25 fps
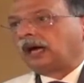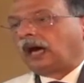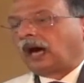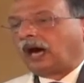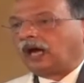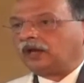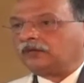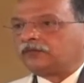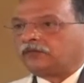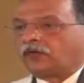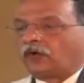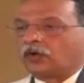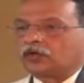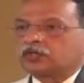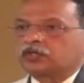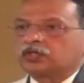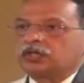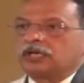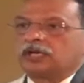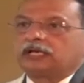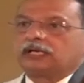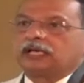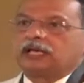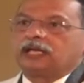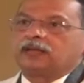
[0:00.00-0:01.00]

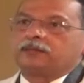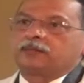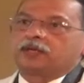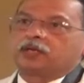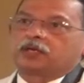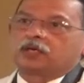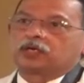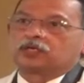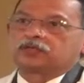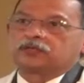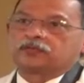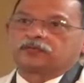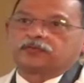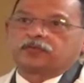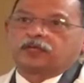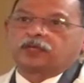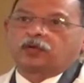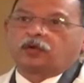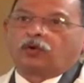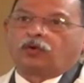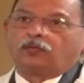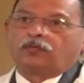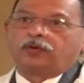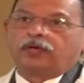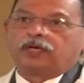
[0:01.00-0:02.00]
Unfortunately, because of the
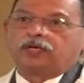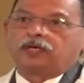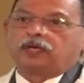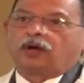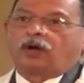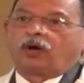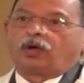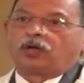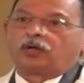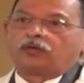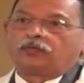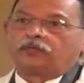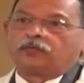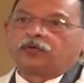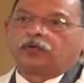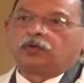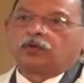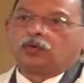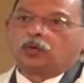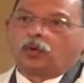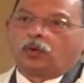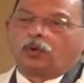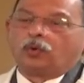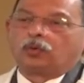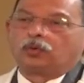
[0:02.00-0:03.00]
COVID, all of you
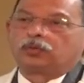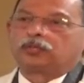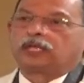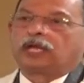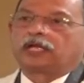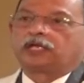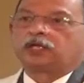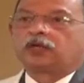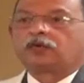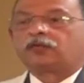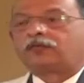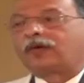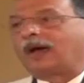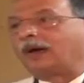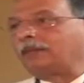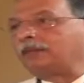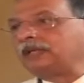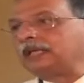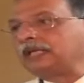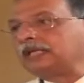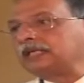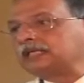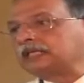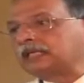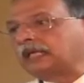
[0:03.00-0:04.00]
know that your
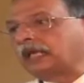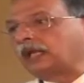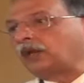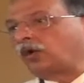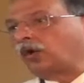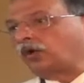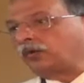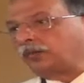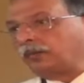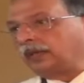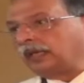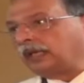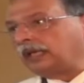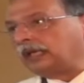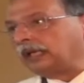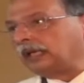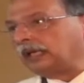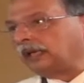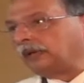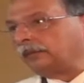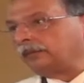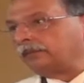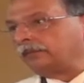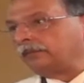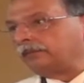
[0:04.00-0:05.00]
families cannot be
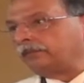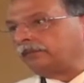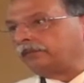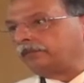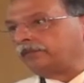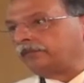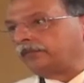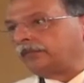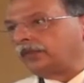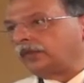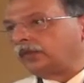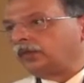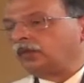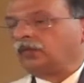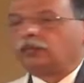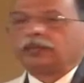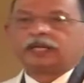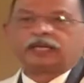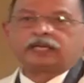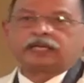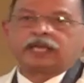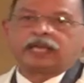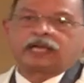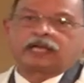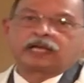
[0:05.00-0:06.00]
here. You
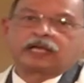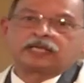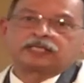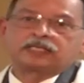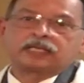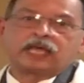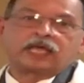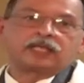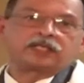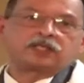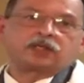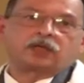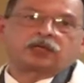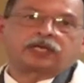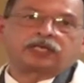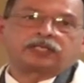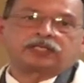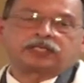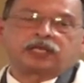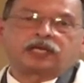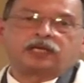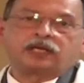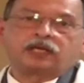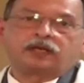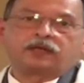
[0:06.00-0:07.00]
may take us as your
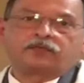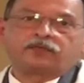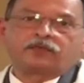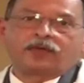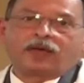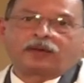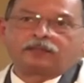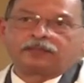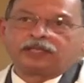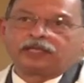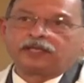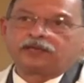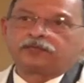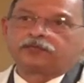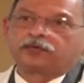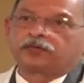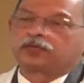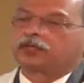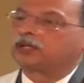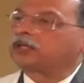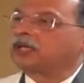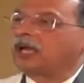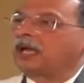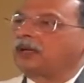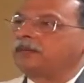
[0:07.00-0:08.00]
extended family for
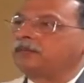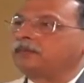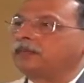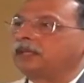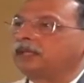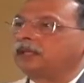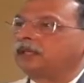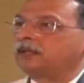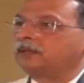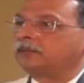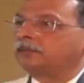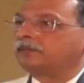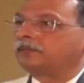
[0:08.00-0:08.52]
the time being.